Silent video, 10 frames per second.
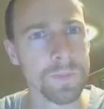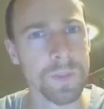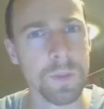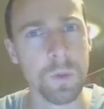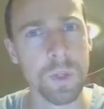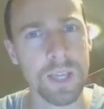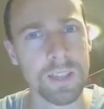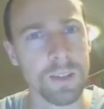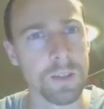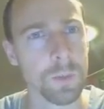If you can't
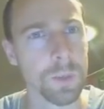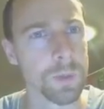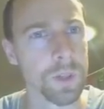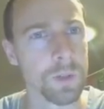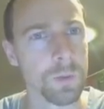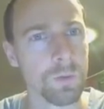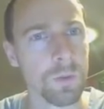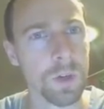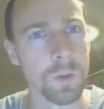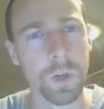see it, you're probably on the
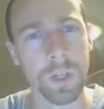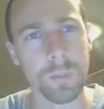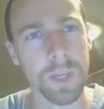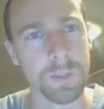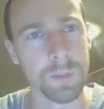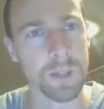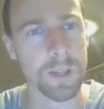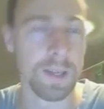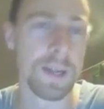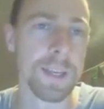wrong workspace, but
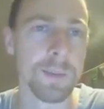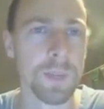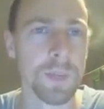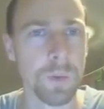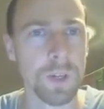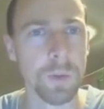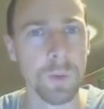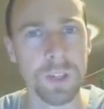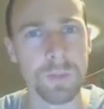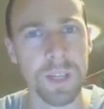I am, like Window
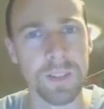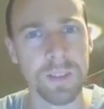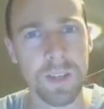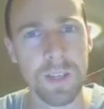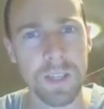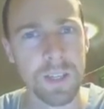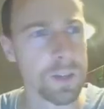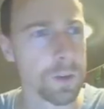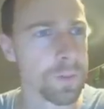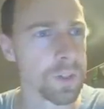Workspace, and
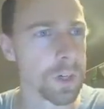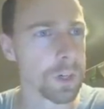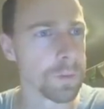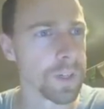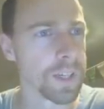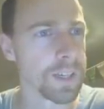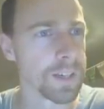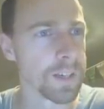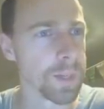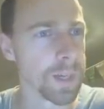go to Photography, and
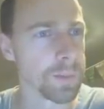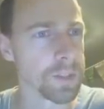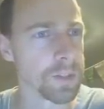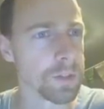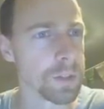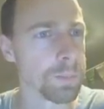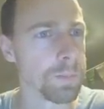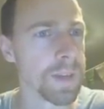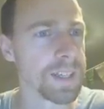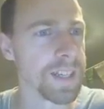I'll be able to choose the
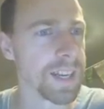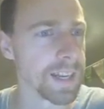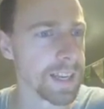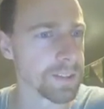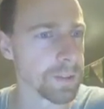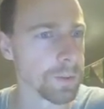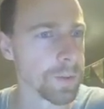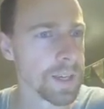magnetic lasso.